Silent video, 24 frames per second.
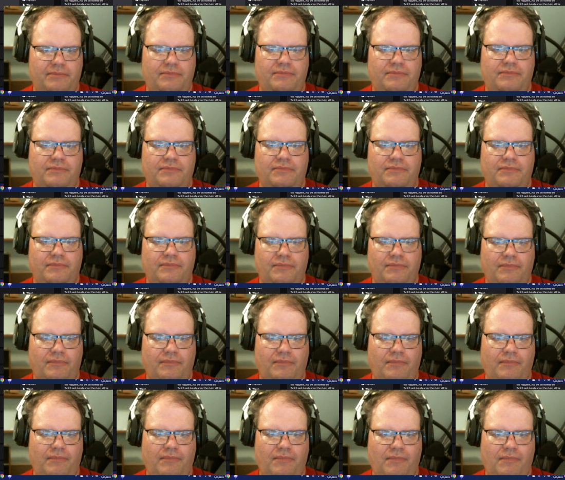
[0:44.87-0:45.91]

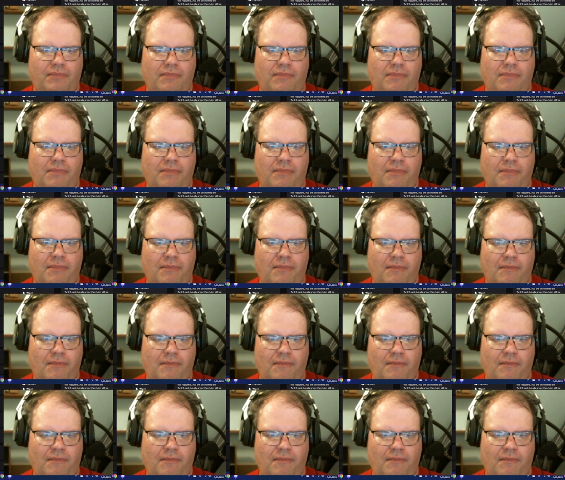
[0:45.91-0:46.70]
(no one is talking)